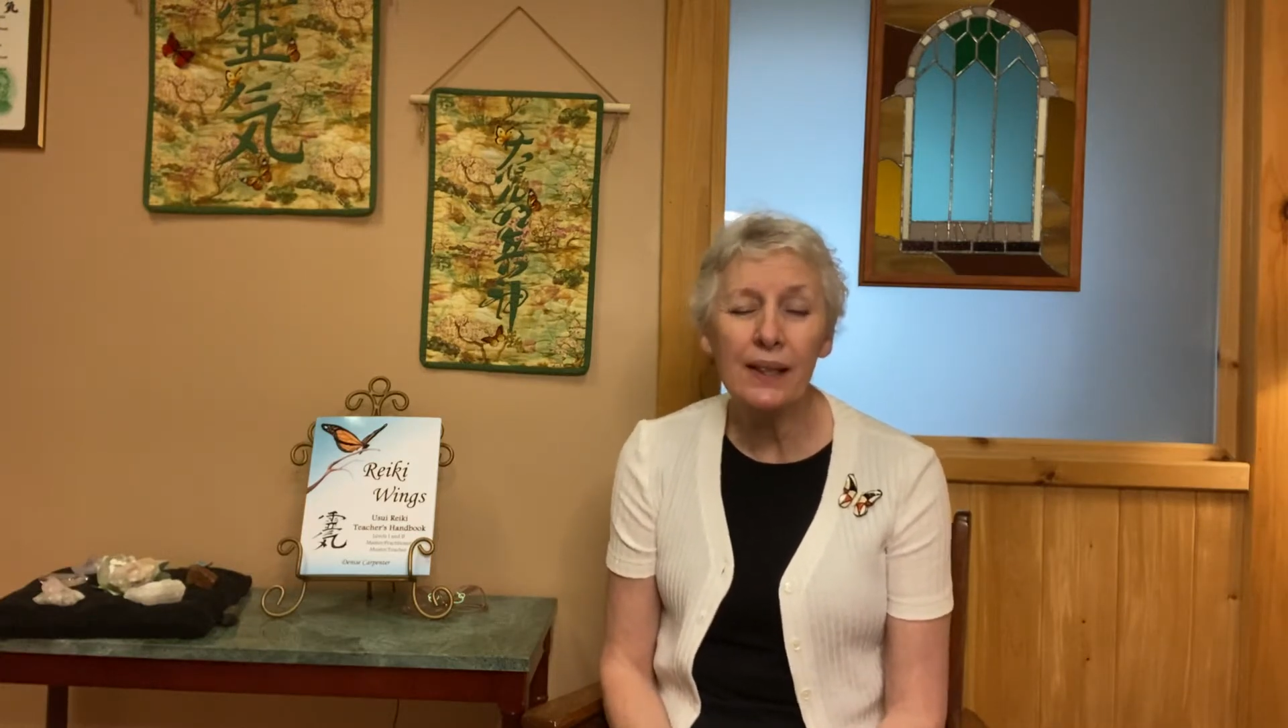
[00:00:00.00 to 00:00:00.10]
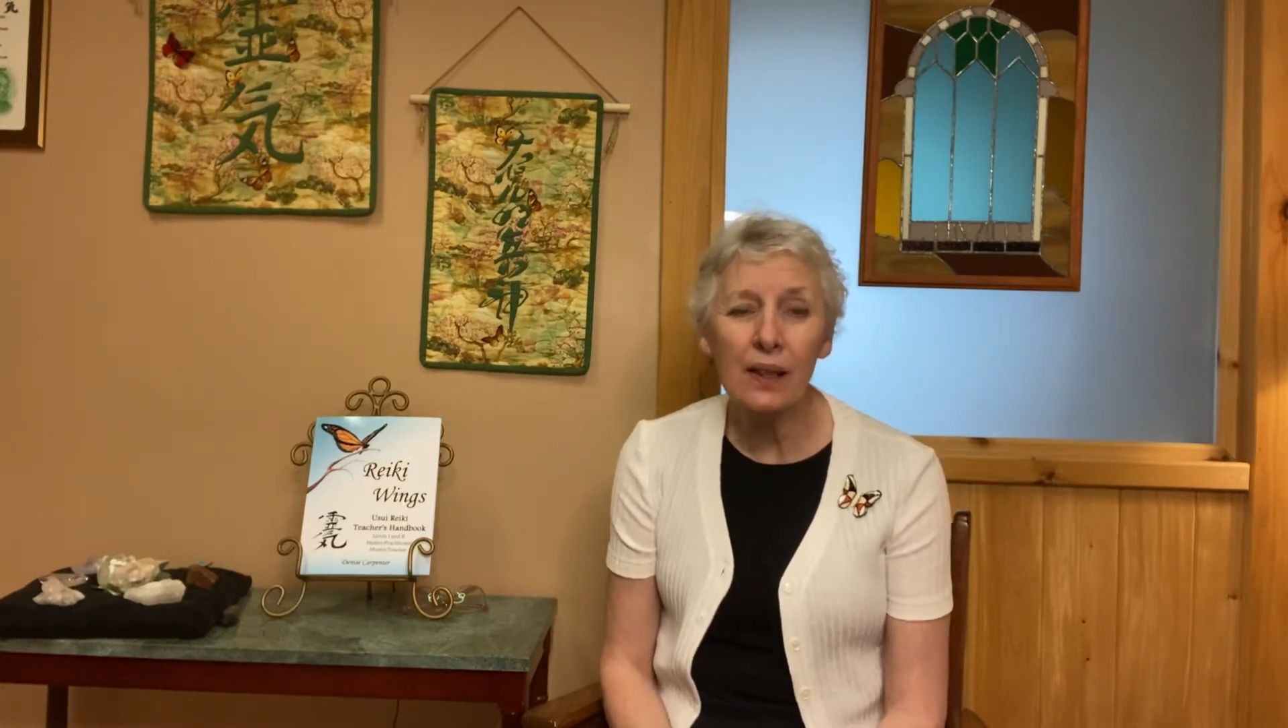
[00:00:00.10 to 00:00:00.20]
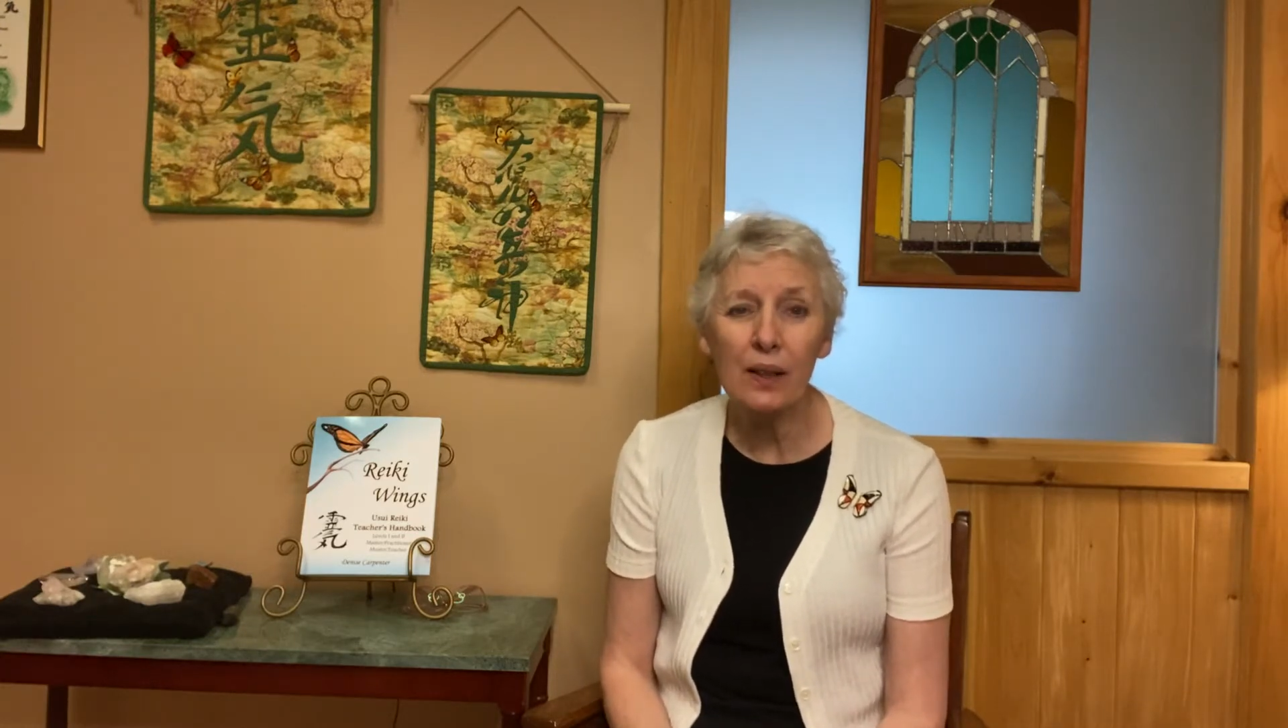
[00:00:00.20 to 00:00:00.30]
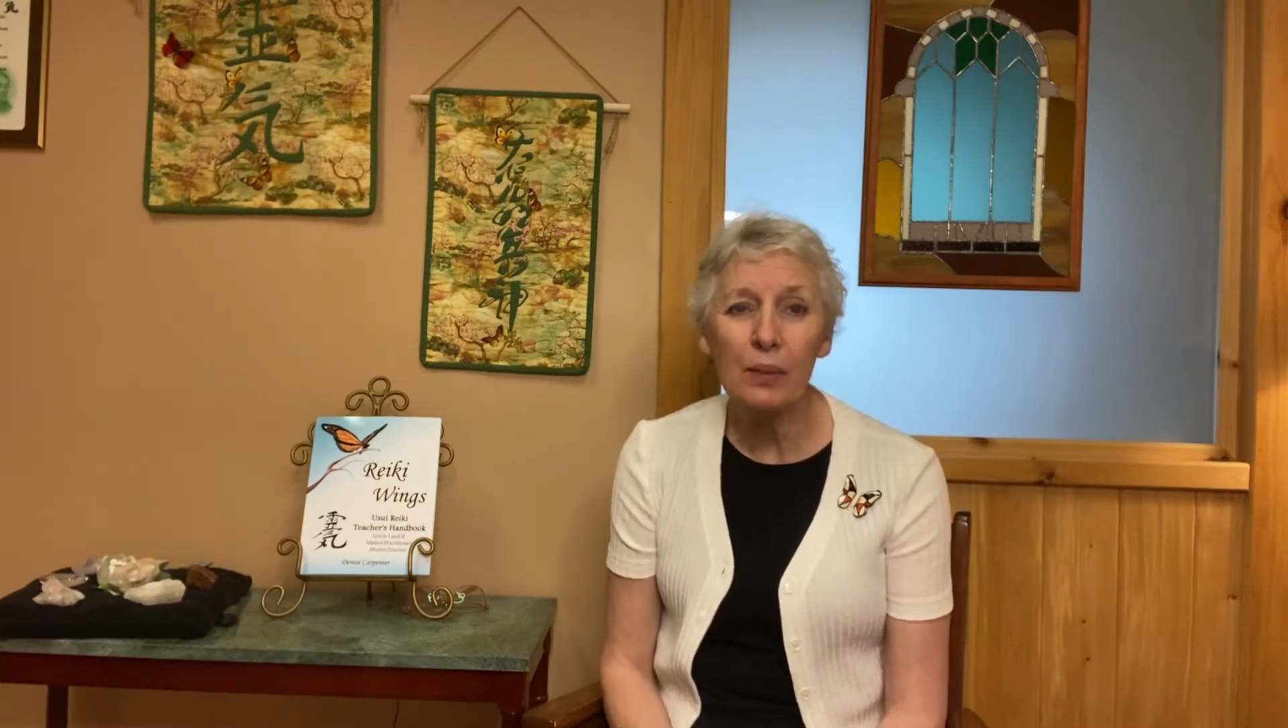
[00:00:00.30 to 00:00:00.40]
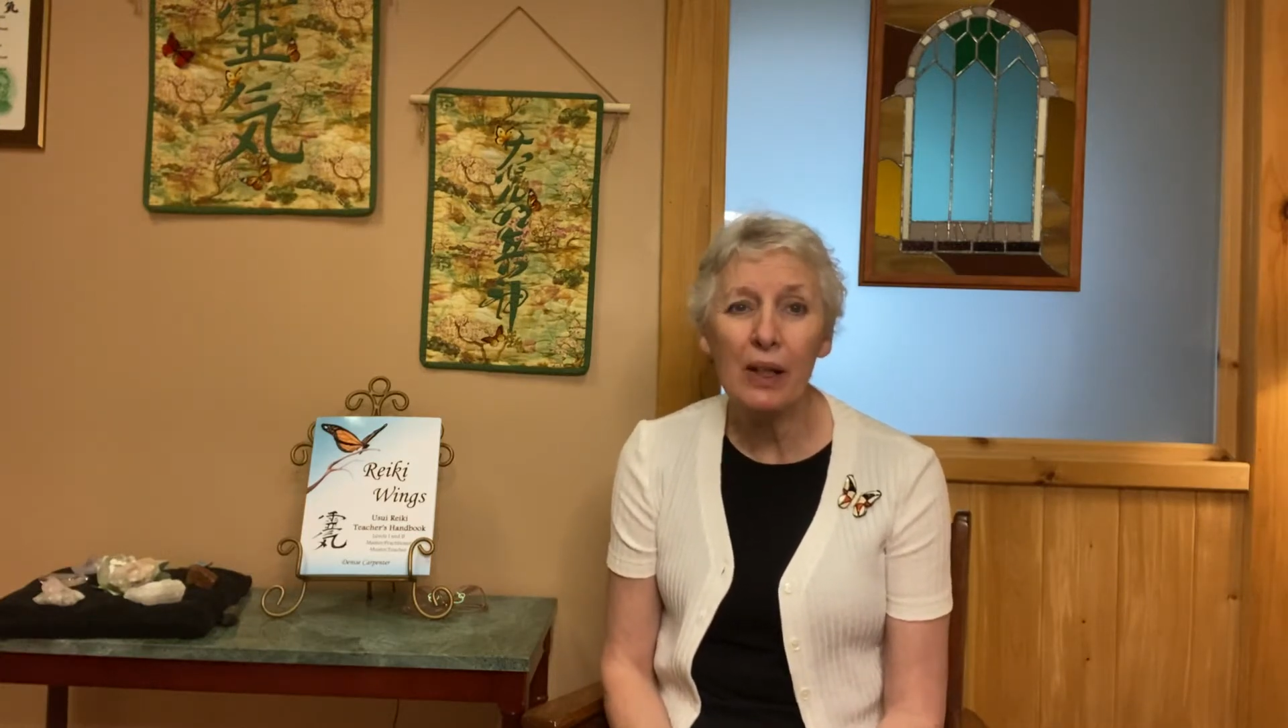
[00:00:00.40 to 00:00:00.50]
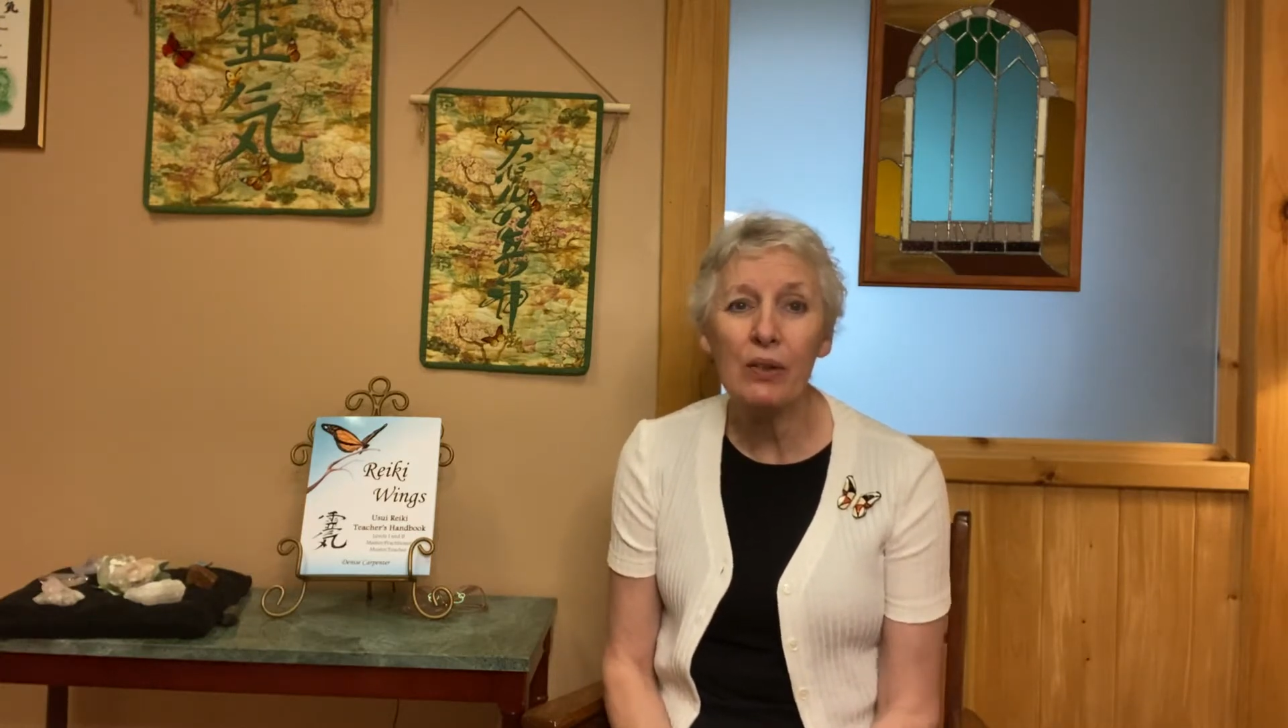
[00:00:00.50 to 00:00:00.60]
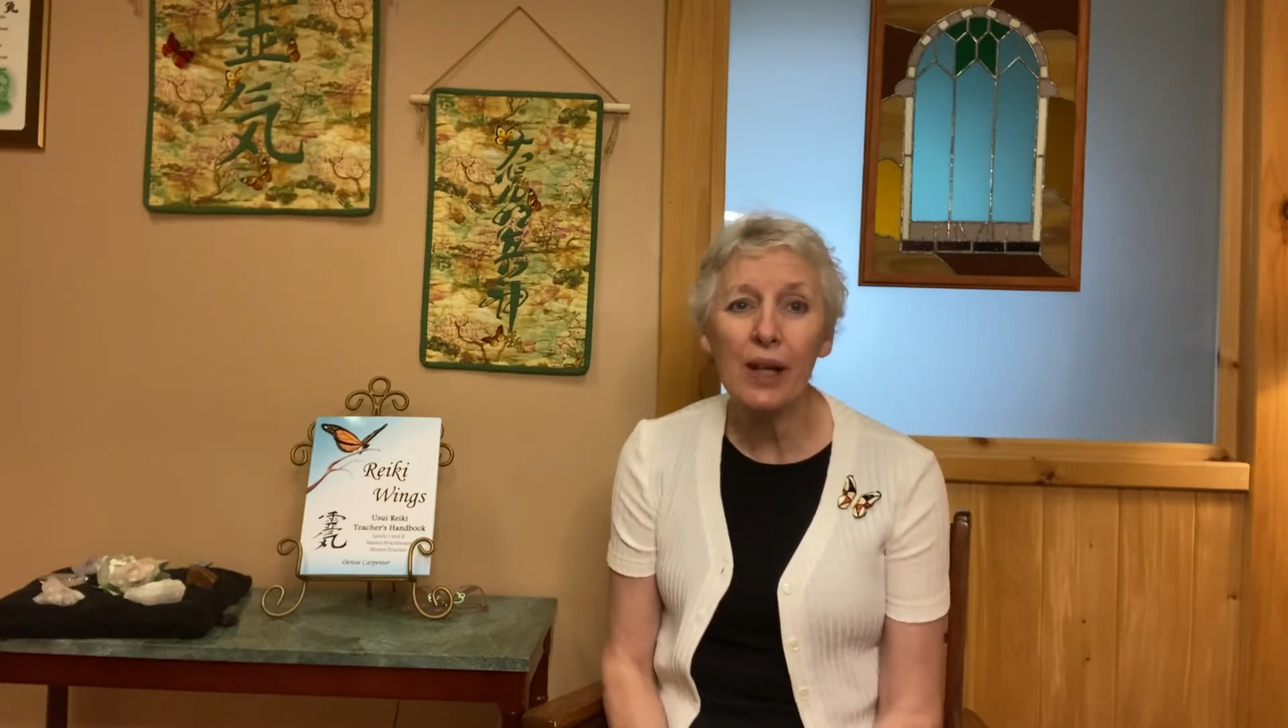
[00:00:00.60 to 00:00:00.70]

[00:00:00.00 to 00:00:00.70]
talk about